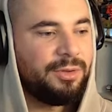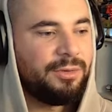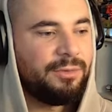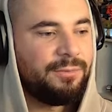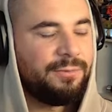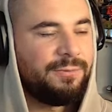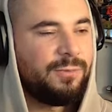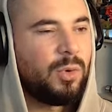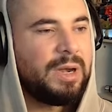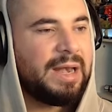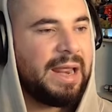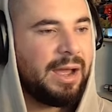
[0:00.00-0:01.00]

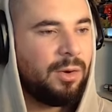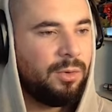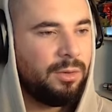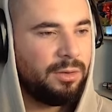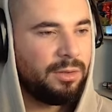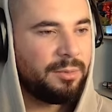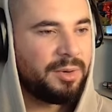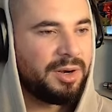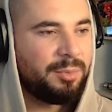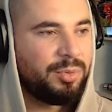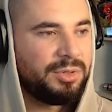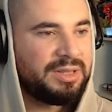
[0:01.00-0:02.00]
for now I'm
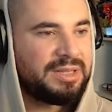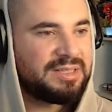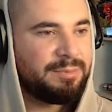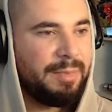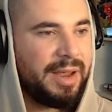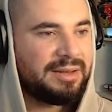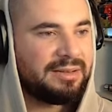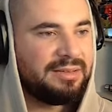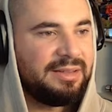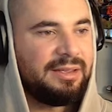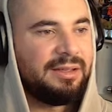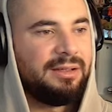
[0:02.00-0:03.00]
going to put this meta
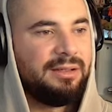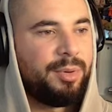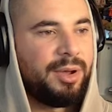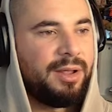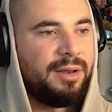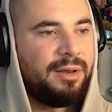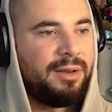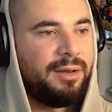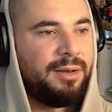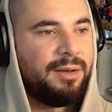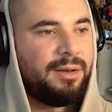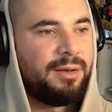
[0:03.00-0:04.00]
tier, but
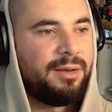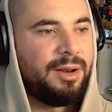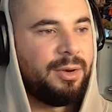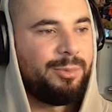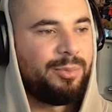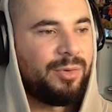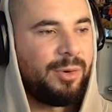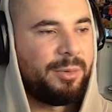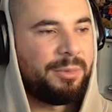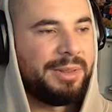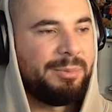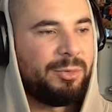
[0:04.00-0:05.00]
it'll
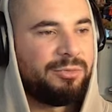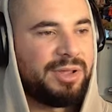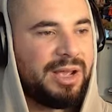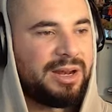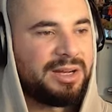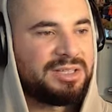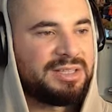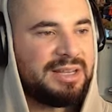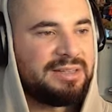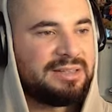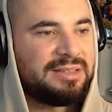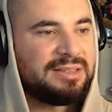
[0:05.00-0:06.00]
probably move down. I just
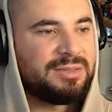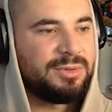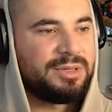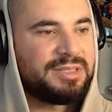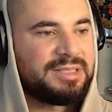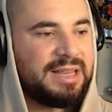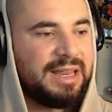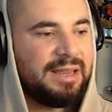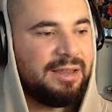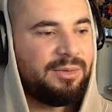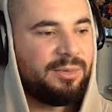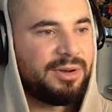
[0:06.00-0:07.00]
need to sort of
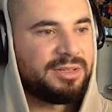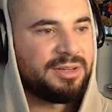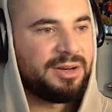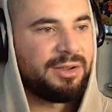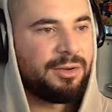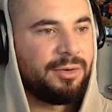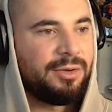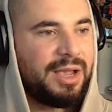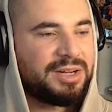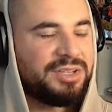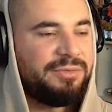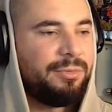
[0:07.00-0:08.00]
see where it's going to go.
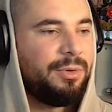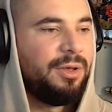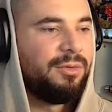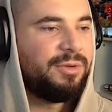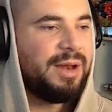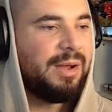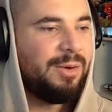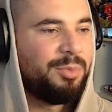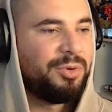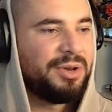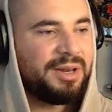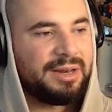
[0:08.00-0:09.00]
Actually, for now I'll
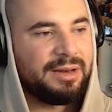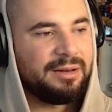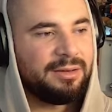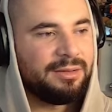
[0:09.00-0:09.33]
put it in